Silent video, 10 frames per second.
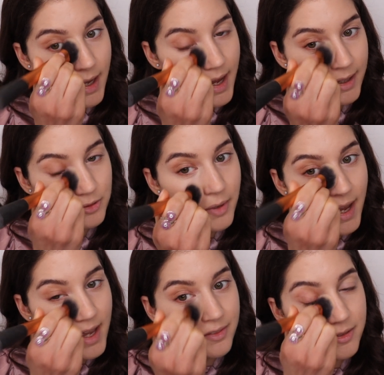and
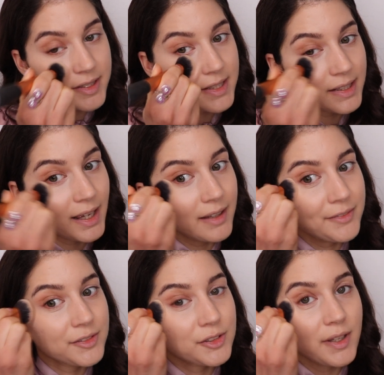whatever is
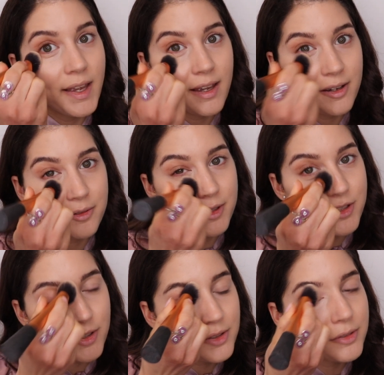left we're
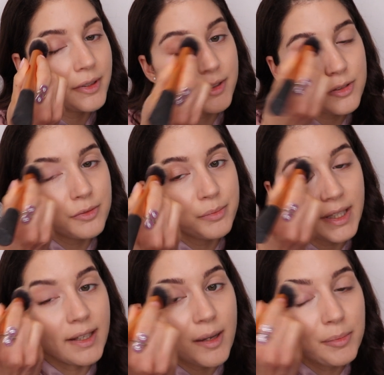just going to
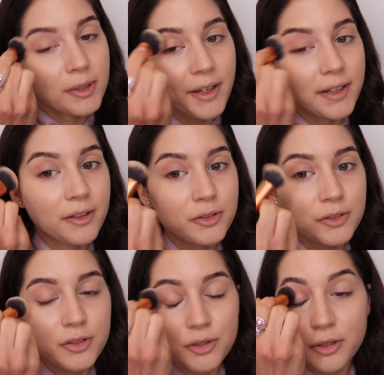be applying it on
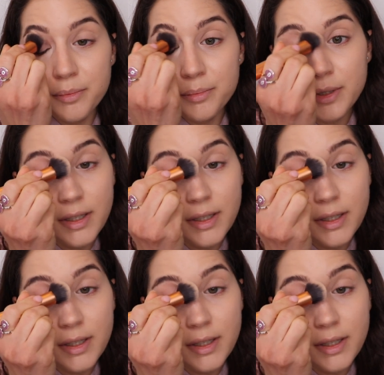the top